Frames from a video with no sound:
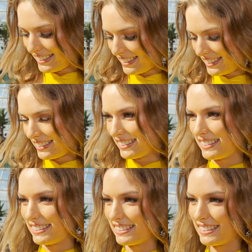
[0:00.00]
4.
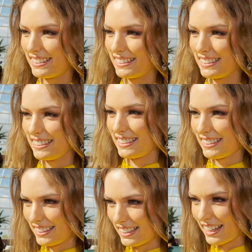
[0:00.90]

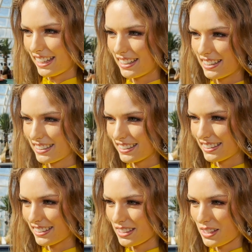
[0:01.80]
Here's your next
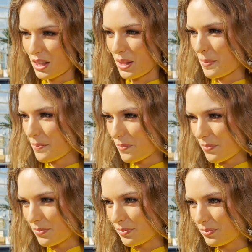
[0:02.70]
question.
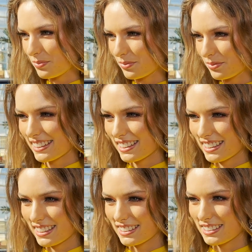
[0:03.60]

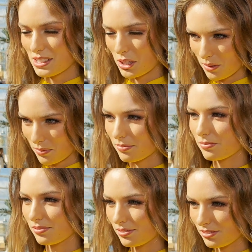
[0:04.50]
What
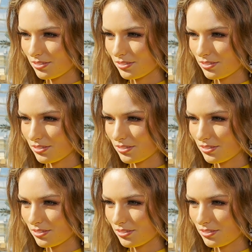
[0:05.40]
kind of